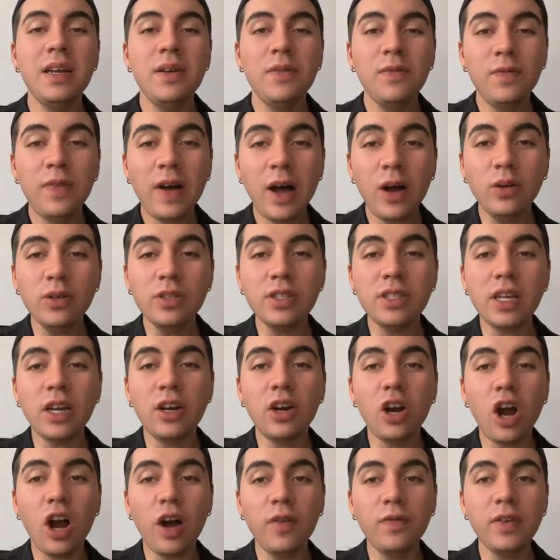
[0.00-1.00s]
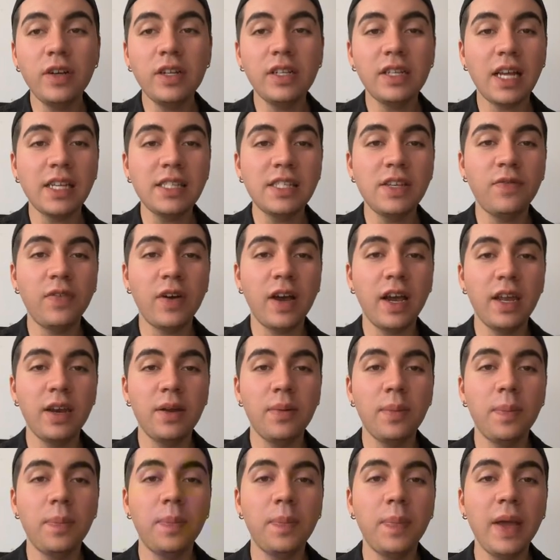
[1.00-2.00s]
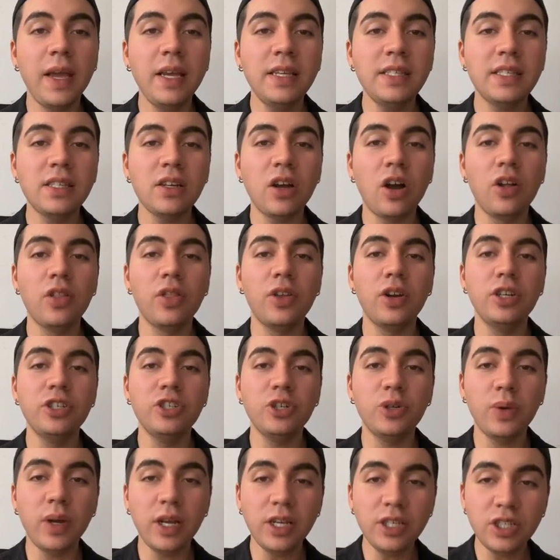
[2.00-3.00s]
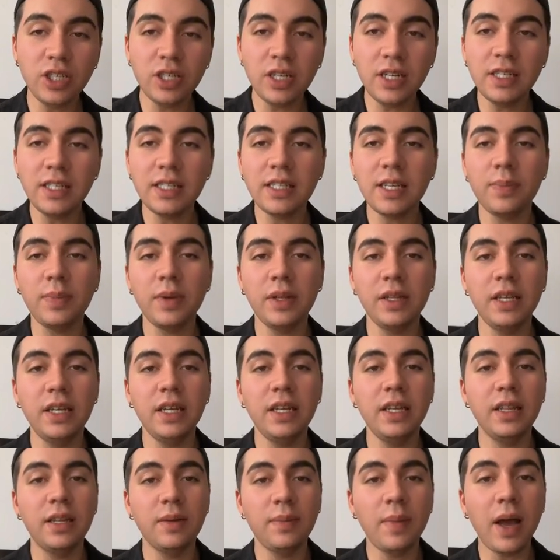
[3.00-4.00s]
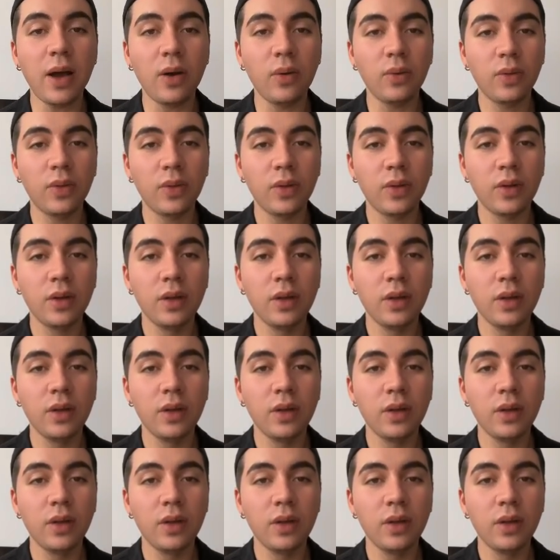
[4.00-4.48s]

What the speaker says: Vowels are often classified based on their duration and stability in the mouth.